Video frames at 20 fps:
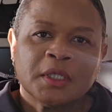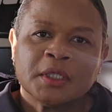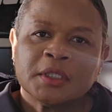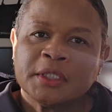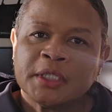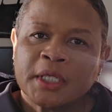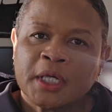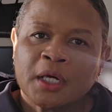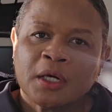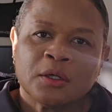
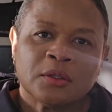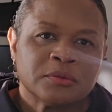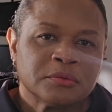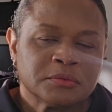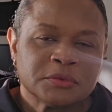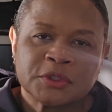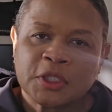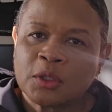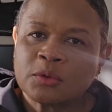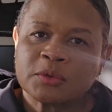You know,
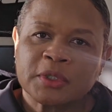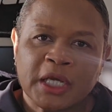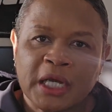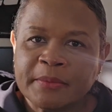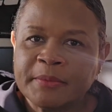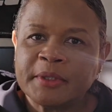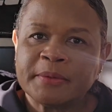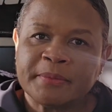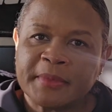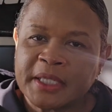don't
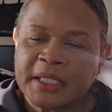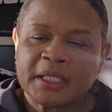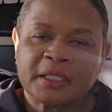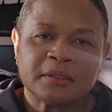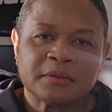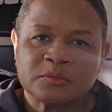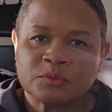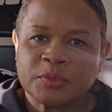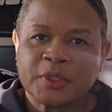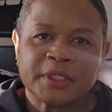come at me
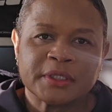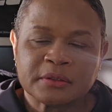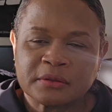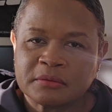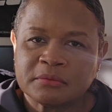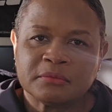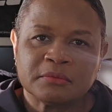with,